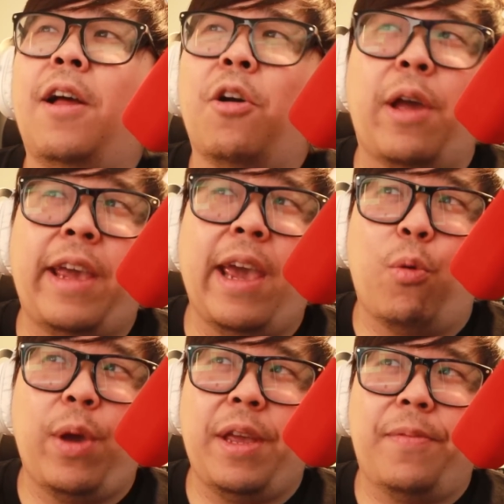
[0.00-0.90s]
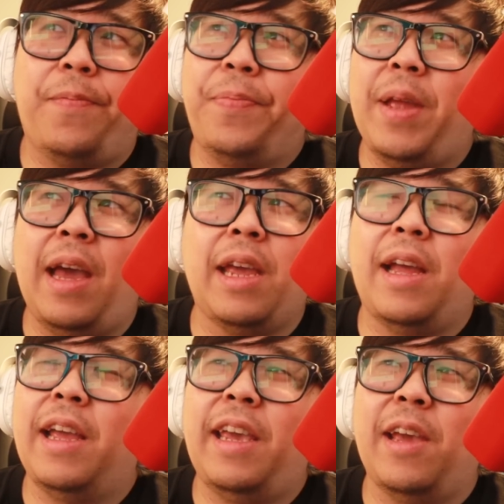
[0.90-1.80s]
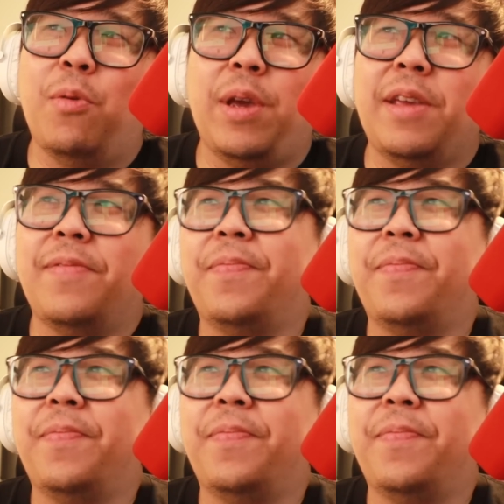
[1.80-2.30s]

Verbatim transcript: Oh, I can't yeah. wait! I, I can't wait.